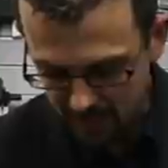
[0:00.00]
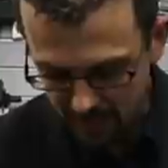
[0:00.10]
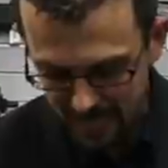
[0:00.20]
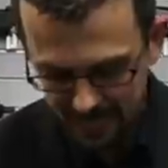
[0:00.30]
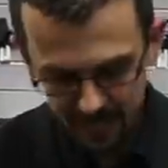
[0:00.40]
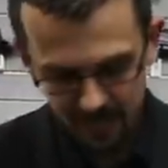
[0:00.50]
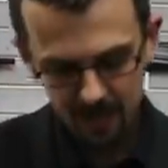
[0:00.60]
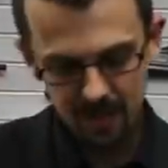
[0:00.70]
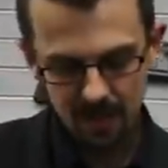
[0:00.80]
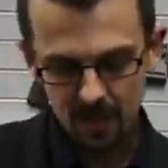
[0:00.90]
at the back,
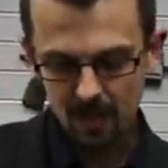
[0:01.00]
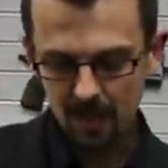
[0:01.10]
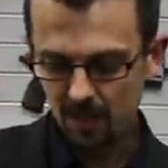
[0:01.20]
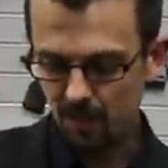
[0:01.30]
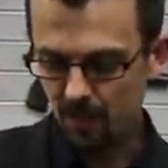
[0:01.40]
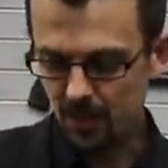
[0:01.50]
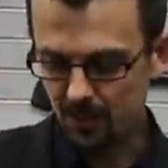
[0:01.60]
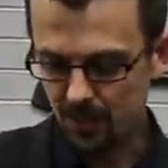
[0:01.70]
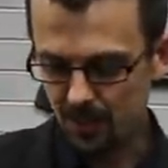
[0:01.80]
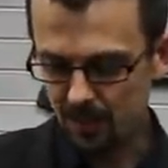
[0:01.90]
which
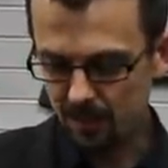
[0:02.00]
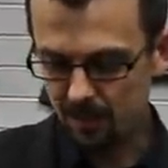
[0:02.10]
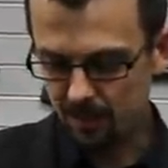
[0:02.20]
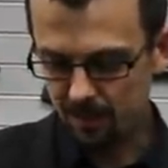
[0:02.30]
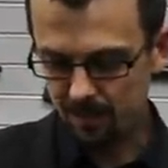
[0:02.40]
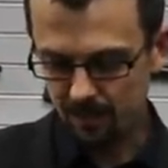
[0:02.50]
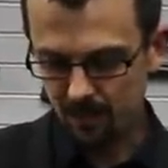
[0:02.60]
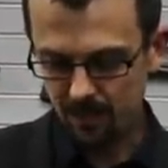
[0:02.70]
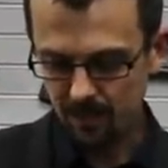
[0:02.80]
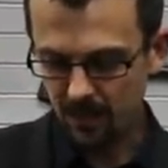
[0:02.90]
was
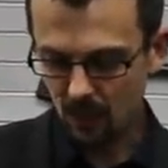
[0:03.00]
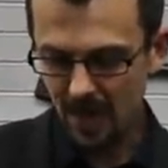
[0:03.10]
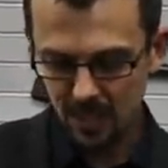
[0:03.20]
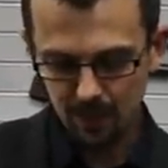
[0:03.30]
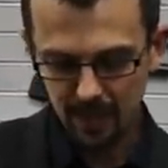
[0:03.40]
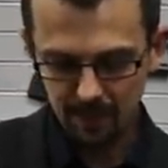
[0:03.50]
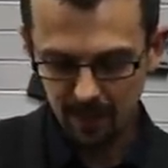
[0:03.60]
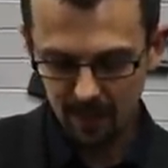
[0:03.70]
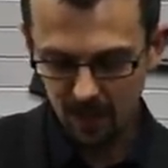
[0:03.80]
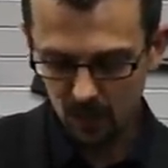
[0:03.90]
for grasping
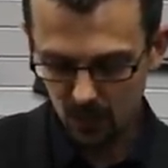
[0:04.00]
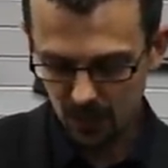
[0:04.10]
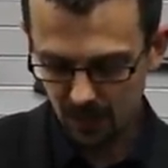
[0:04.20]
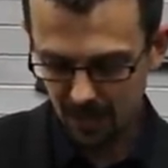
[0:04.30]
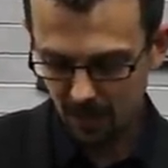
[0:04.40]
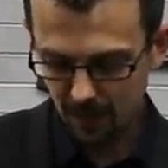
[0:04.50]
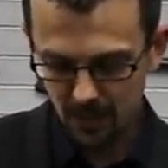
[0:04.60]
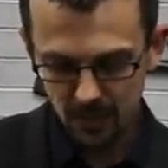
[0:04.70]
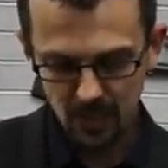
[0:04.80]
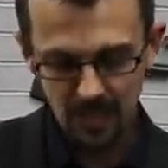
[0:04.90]
and also to help
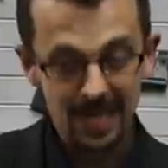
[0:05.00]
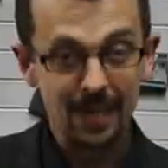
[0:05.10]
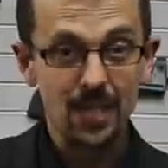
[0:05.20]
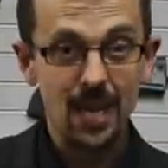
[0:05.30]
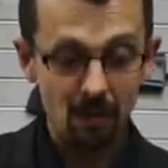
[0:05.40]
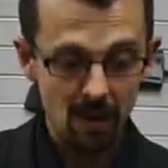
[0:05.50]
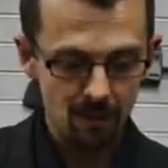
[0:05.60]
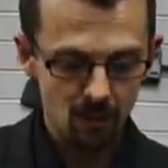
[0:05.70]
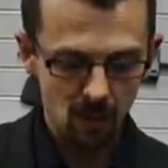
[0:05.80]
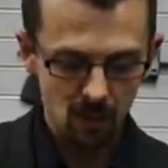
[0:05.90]
you use in the
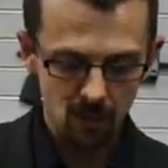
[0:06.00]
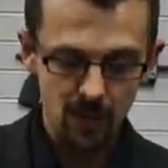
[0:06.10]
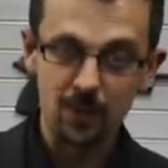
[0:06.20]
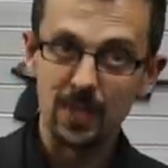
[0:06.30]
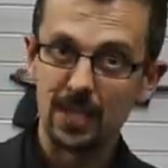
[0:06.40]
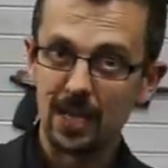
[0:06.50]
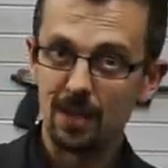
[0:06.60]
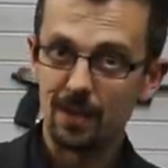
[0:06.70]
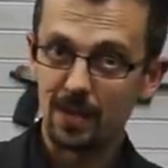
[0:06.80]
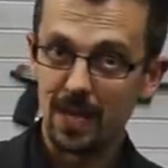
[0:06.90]
anti-aircraft role, which we see
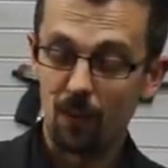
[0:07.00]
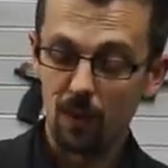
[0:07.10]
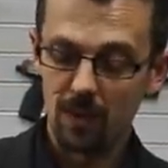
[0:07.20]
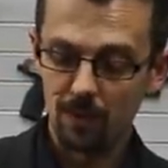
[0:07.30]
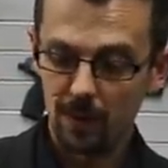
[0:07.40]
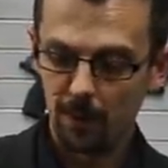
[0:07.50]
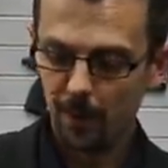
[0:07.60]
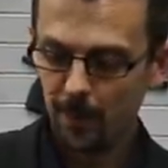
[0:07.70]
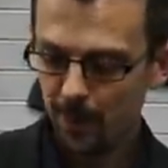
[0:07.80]
in the film.